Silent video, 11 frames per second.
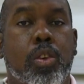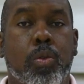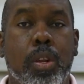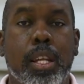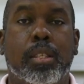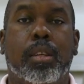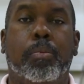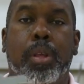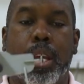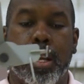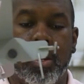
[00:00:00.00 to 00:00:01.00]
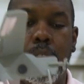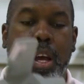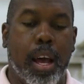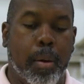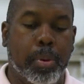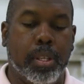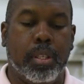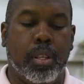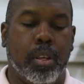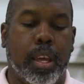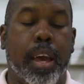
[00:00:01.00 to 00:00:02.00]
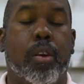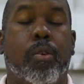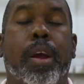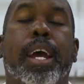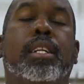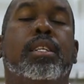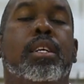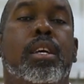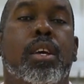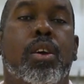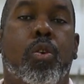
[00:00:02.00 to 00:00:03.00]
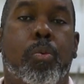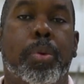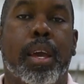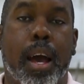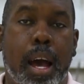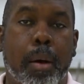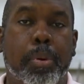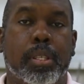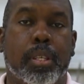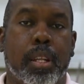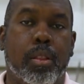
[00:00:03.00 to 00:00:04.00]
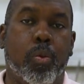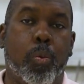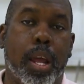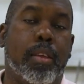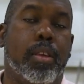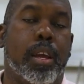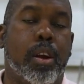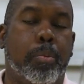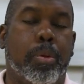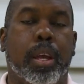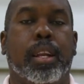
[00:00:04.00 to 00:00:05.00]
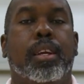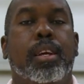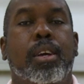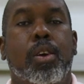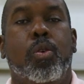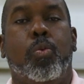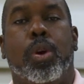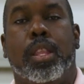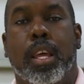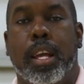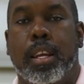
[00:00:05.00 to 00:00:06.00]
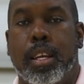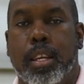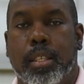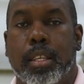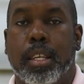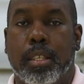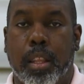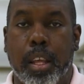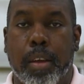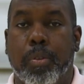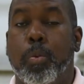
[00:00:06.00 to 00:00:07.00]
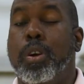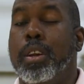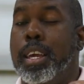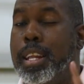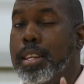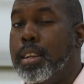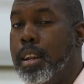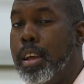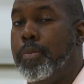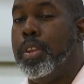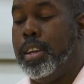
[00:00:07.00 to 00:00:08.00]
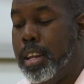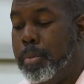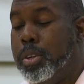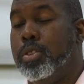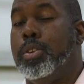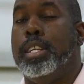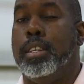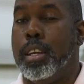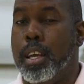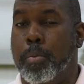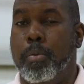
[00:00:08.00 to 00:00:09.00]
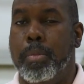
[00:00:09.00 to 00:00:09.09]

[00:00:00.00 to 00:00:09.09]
you need something to counteract or be opposite the weight of the airplane. What that is lift, and we're going to get into lift in a demonstration in a couple